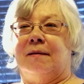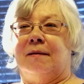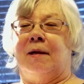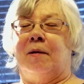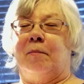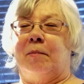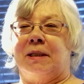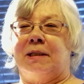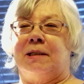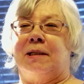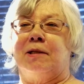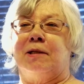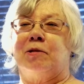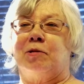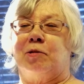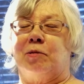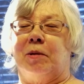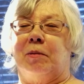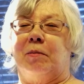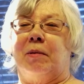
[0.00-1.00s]
And my
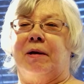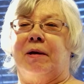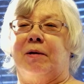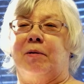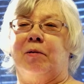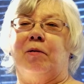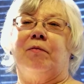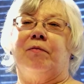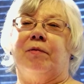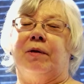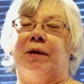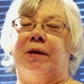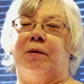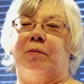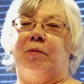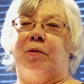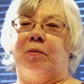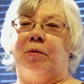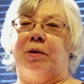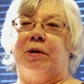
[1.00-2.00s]
sister and my girlfriend that
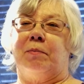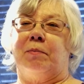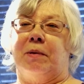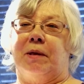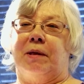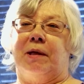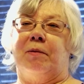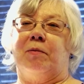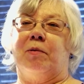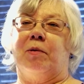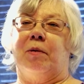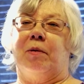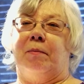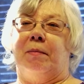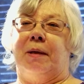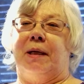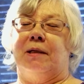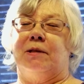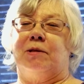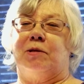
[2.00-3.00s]
were with me, they were
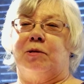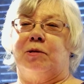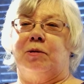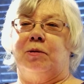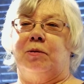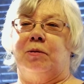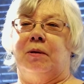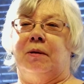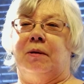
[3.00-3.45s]
amazed too.